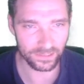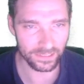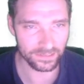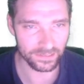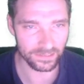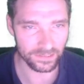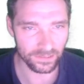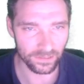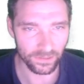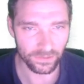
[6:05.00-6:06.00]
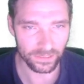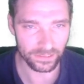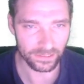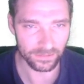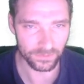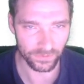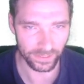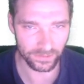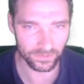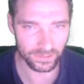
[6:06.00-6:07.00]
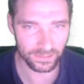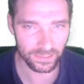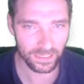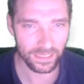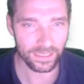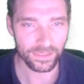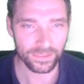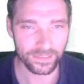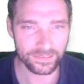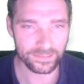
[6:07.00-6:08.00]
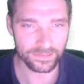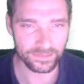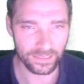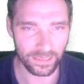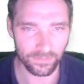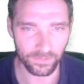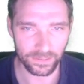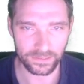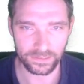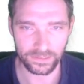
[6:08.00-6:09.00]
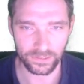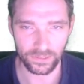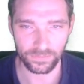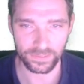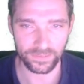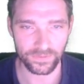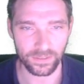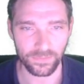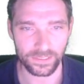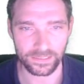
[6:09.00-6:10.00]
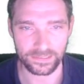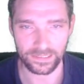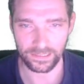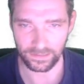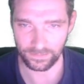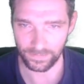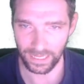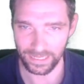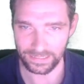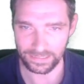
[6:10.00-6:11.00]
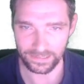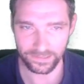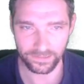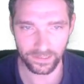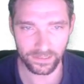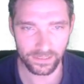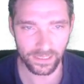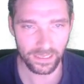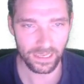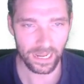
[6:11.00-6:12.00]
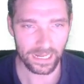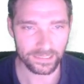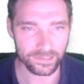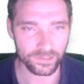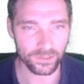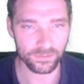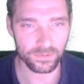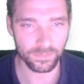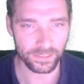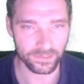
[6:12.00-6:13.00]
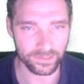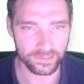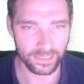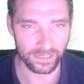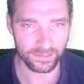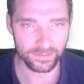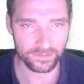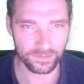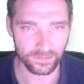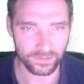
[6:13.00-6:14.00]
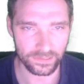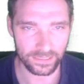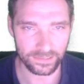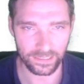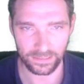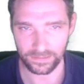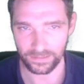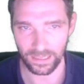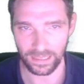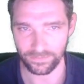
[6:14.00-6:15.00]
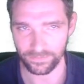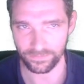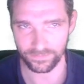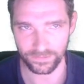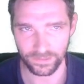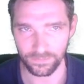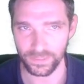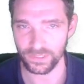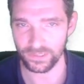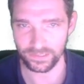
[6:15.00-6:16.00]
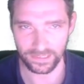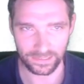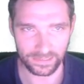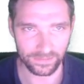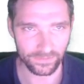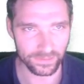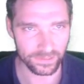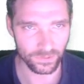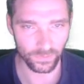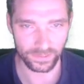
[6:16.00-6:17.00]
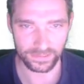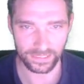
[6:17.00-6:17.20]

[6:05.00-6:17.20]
cancellation low income directory, this is what determines if something is um, high needs or not. And it's determined by your state. So states ha have submissions that they give to this one